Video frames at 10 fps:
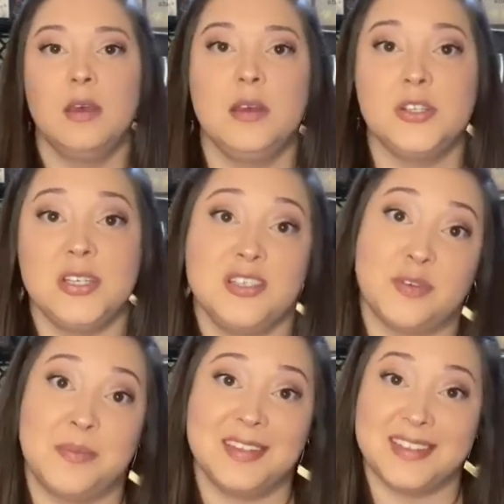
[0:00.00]
She is
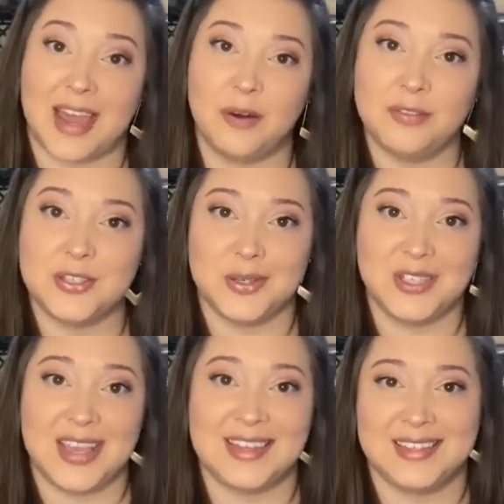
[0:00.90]
from the South, so
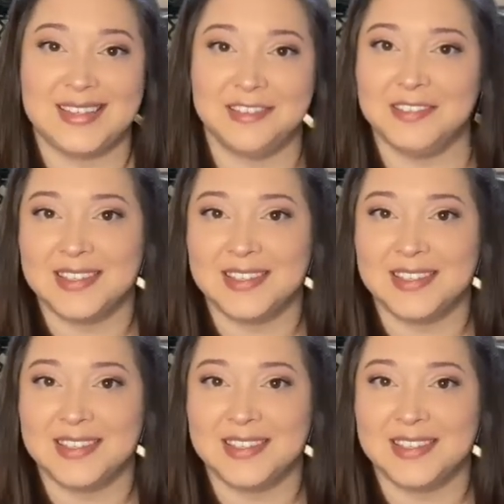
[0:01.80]
she has a different